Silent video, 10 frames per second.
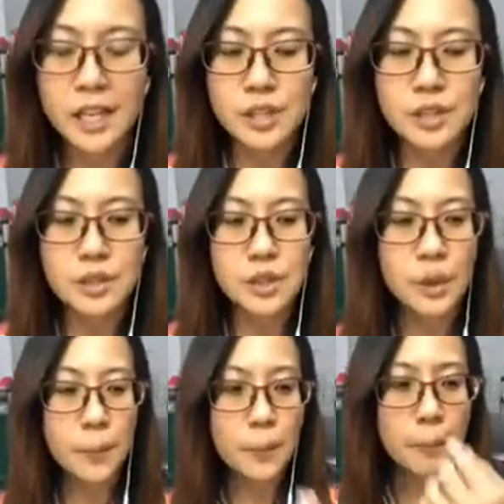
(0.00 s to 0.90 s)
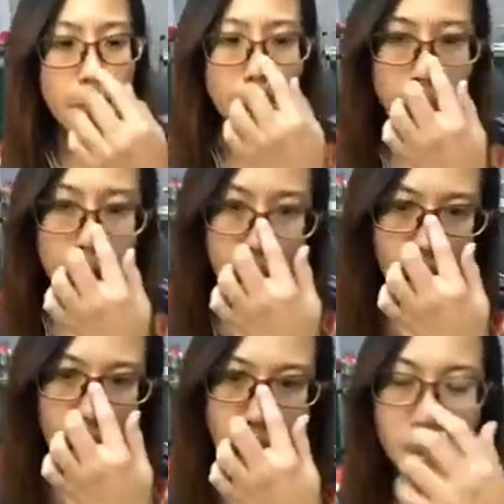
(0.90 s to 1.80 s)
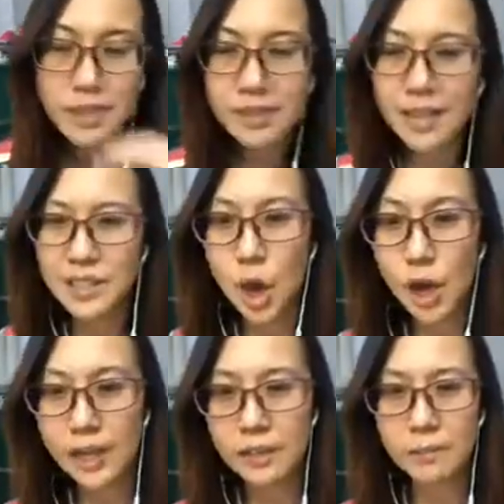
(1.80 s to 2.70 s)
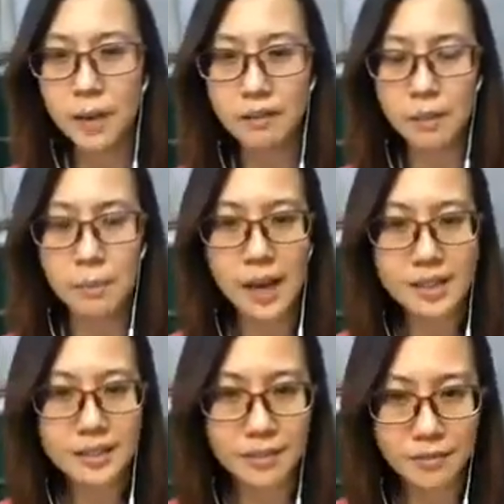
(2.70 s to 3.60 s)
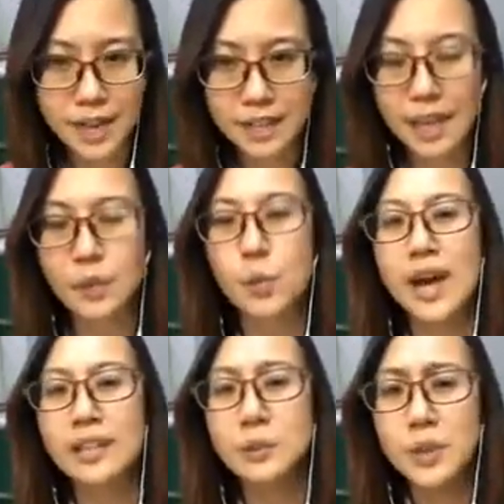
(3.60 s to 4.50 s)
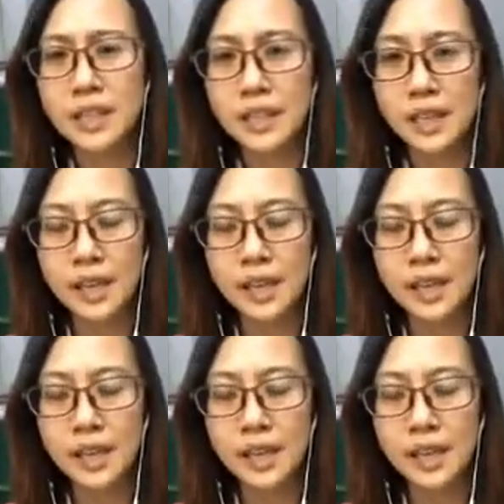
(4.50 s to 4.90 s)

So when we start talking about the past event, and when we